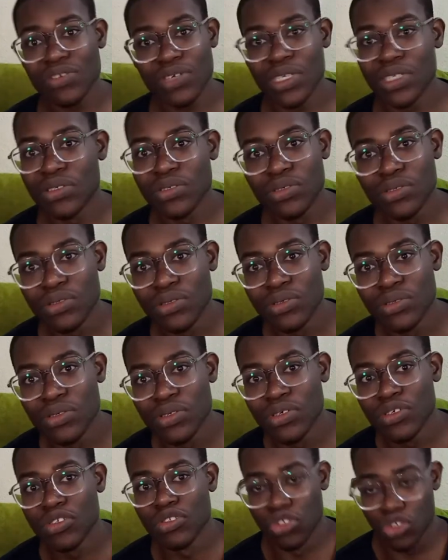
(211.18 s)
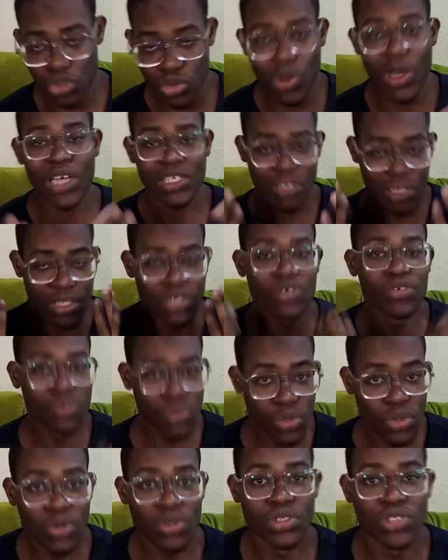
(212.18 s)
you can do to actually
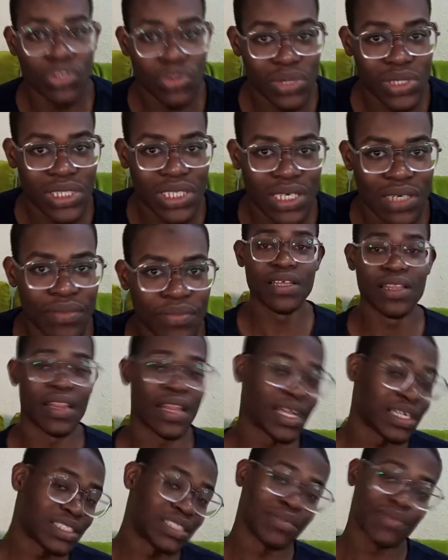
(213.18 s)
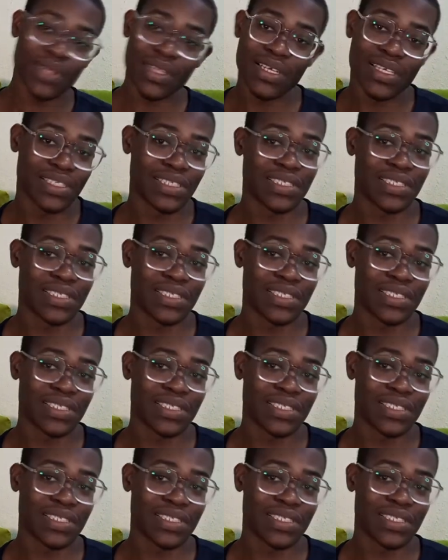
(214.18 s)
grow on Twitter. Like Jim Clear